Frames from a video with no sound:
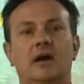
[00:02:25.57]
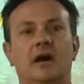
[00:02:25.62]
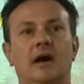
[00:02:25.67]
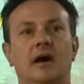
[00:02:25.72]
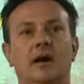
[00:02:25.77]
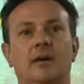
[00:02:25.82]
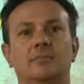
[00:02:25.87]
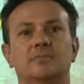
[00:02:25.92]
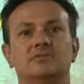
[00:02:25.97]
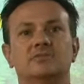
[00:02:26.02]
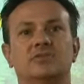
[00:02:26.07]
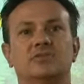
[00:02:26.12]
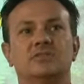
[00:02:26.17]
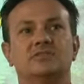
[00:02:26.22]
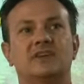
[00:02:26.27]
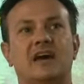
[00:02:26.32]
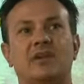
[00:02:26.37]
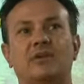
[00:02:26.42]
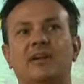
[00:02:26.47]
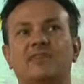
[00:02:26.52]
So
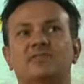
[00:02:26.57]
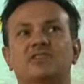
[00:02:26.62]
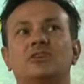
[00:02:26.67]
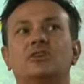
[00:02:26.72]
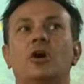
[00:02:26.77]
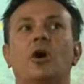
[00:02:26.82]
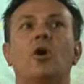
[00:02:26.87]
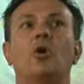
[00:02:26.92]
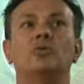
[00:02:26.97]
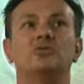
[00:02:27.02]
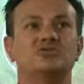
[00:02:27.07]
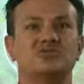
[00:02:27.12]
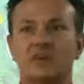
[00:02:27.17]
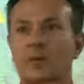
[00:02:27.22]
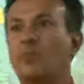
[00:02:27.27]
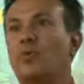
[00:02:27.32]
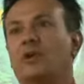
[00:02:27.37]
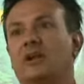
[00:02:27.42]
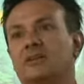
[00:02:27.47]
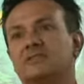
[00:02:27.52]
I don't have to go
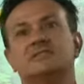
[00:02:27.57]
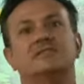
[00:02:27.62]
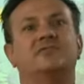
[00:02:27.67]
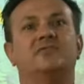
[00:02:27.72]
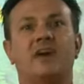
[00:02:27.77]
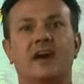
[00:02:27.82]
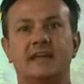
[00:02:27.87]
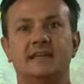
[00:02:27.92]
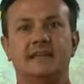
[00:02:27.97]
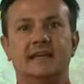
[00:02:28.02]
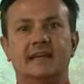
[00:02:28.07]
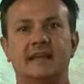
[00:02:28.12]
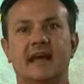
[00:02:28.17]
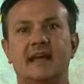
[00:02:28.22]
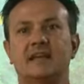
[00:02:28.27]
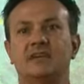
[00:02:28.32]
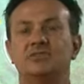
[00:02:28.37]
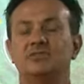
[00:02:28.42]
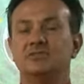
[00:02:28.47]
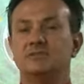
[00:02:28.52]
somewhere else and find it. I
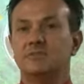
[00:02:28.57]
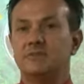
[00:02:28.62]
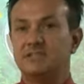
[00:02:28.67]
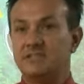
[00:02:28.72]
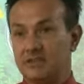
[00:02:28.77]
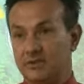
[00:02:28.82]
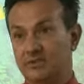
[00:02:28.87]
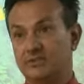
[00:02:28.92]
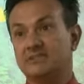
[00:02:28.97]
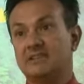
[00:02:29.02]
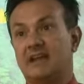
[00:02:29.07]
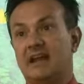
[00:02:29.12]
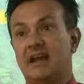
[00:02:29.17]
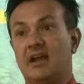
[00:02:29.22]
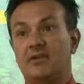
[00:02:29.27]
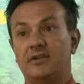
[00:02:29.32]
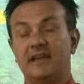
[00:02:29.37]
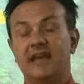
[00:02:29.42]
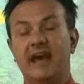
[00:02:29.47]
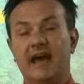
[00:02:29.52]
can use the materials that I
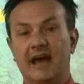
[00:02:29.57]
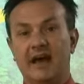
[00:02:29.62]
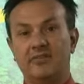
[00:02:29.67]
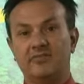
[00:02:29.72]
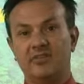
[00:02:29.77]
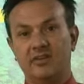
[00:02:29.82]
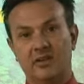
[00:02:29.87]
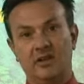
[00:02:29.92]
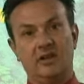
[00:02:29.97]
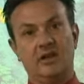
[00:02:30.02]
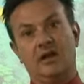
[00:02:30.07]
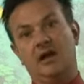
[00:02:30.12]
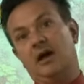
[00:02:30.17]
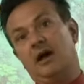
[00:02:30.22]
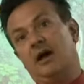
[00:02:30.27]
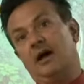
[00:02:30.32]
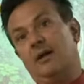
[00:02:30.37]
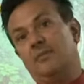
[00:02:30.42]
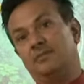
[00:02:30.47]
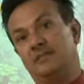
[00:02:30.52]
already have,
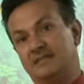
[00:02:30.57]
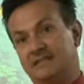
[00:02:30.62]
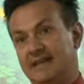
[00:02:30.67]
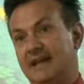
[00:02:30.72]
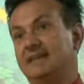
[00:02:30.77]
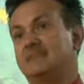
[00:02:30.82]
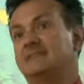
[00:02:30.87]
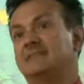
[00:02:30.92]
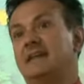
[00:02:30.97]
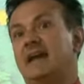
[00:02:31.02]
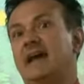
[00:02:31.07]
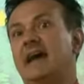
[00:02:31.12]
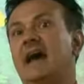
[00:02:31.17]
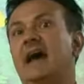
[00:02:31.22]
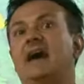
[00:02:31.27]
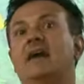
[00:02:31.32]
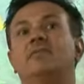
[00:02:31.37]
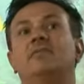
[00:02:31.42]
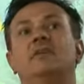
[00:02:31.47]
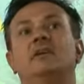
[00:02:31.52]
the text that I
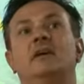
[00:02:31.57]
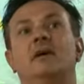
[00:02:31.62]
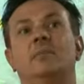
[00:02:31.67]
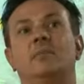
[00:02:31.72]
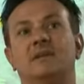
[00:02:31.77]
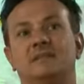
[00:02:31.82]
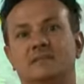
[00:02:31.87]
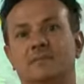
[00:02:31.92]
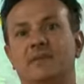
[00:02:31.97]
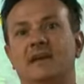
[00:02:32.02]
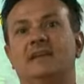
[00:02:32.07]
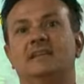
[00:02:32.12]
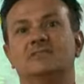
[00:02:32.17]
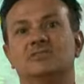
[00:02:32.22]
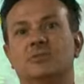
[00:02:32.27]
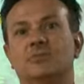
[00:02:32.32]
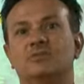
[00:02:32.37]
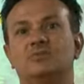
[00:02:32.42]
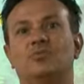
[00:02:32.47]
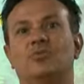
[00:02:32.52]
have, but to make it
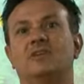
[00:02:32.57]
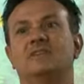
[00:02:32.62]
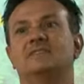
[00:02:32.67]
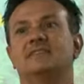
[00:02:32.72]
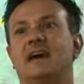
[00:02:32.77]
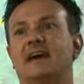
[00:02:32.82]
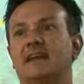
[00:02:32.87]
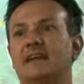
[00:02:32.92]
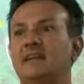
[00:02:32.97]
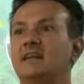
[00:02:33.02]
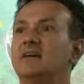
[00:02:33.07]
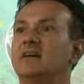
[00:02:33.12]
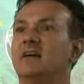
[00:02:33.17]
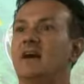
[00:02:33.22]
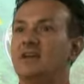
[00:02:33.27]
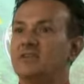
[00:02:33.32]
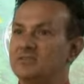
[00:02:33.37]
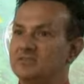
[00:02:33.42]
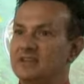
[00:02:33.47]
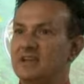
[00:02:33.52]
so much more exciting,
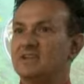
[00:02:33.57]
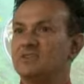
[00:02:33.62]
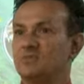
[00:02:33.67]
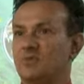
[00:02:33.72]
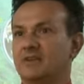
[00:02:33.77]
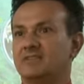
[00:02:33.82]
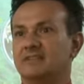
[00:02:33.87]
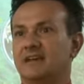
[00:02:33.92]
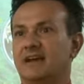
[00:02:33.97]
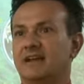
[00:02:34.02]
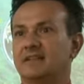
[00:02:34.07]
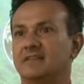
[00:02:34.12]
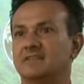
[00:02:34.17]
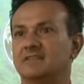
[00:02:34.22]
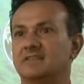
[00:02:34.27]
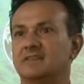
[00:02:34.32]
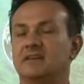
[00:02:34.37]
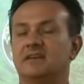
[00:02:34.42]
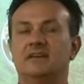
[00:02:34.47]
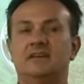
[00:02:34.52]
I use the EduSmart
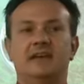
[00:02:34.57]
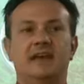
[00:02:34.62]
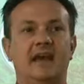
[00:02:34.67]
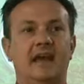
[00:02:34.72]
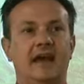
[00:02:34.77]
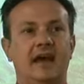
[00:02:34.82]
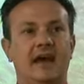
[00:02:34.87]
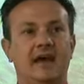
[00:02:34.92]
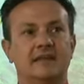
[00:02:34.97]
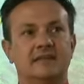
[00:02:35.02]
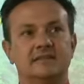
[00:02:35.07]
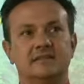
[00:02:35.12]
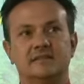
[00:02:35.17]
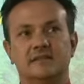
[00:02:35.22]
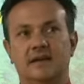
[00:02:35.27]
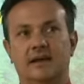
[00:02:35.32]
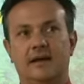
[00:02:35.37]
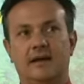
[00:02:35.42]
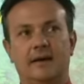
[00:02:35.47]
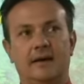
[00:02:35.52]
Science. And
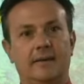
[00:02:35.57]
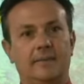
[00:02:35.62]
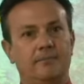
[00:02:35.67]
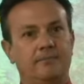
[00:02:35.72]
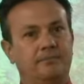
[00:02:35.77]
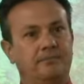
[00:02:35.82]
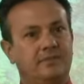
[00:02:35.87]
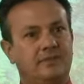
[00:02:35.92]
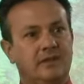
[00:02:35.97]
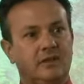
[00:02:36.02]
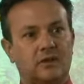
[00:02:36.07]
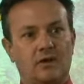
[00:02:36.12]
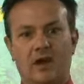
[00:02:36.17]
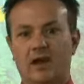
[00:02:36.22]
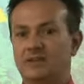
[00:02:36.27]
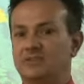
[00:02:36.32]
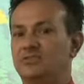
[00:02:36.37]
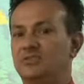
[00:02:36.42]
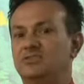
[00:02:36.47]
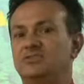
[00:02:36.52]

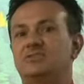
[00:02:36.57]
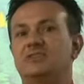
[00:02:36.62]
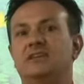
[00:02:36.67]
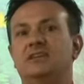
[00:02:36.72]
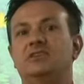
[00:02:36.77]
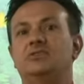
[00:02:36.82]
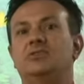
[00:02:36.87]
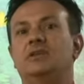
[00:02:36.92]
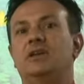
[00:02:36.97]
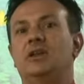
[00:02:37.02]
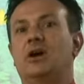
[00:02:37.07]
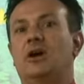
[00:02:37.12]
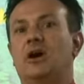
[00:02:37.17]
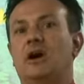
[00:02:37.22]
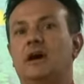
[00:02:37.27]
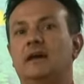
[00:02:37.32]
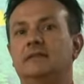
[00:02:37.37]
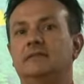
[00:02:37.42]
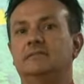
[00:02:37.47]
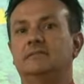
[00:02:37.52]
I just did a unit
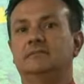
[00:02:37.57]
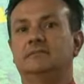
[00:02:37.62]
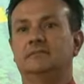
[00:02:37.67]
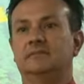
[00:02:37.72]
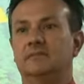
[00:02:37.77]
on